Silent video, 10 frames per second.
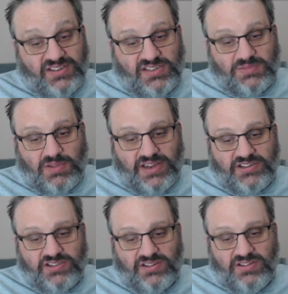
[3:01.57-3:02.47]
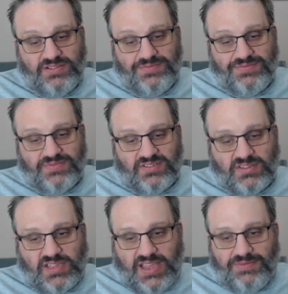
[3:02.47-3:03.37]
as much.
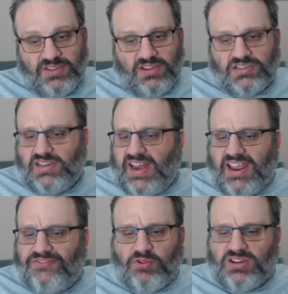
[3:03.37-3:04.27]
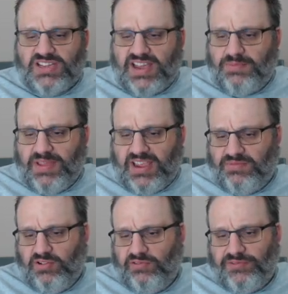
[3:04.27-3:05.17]
Okay, so knight a4 is not a bad
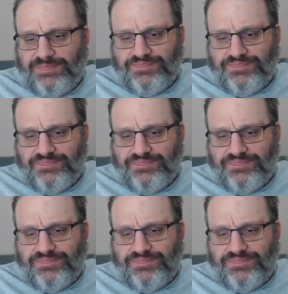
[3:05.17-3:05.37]
move.